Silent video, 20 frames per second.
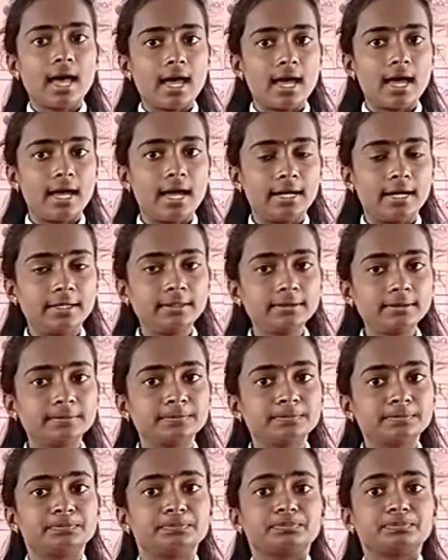and
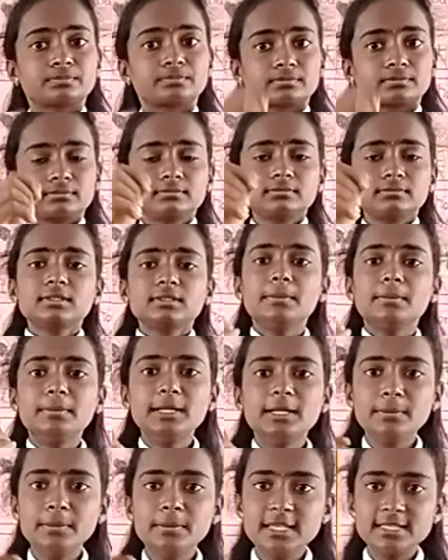
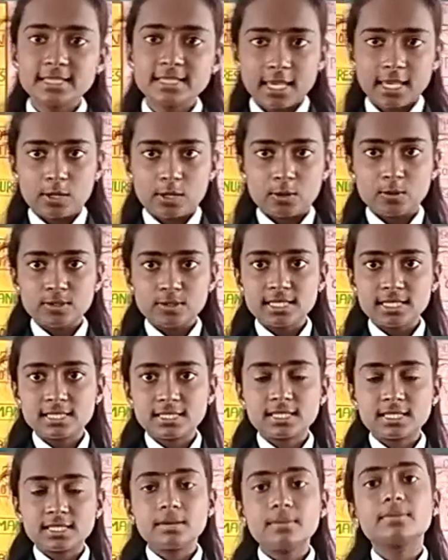mimics
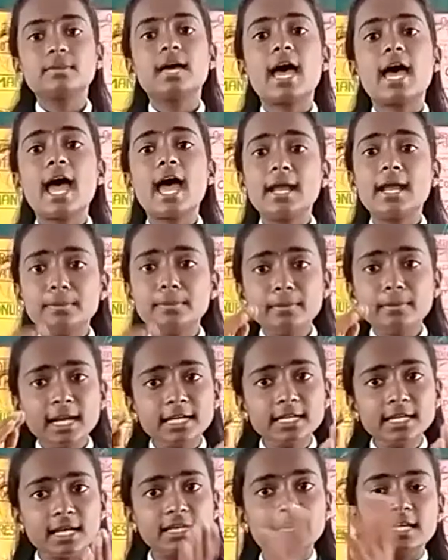ecosystem and
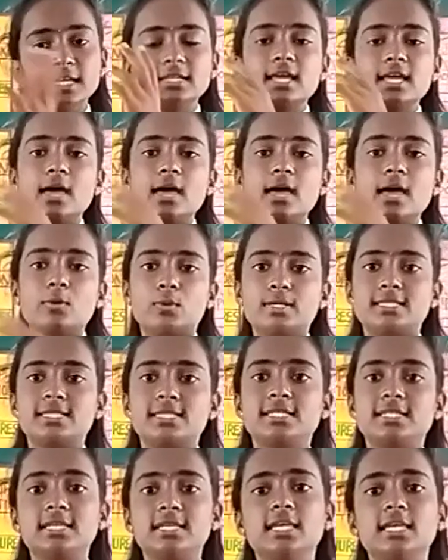maintaining
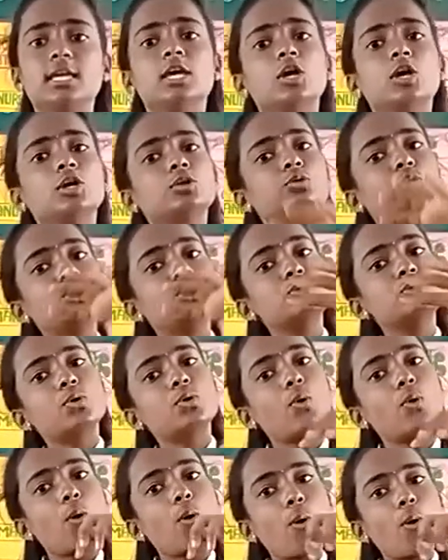diversity. These are
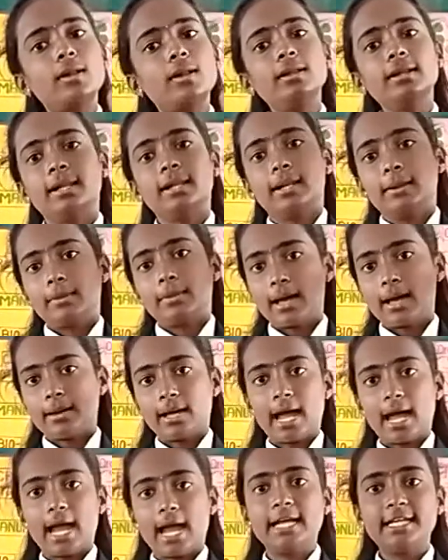all
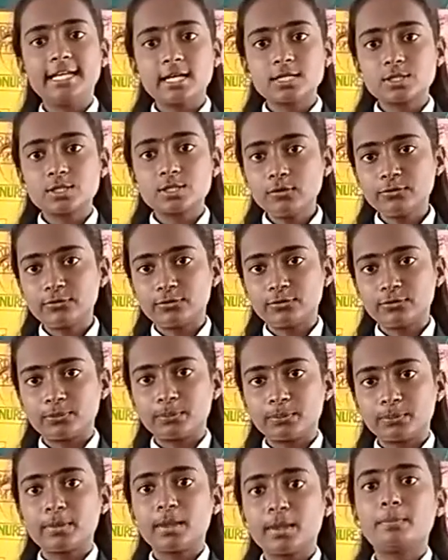ideas of
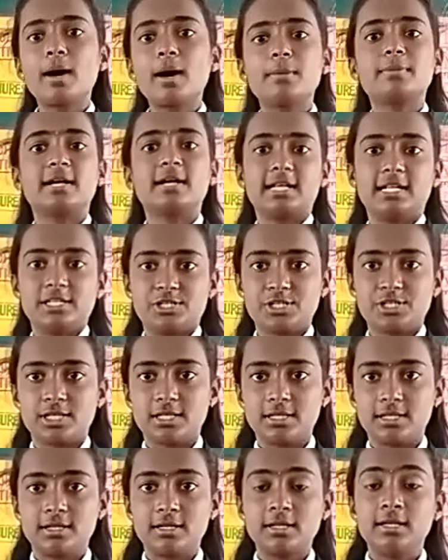permaculture.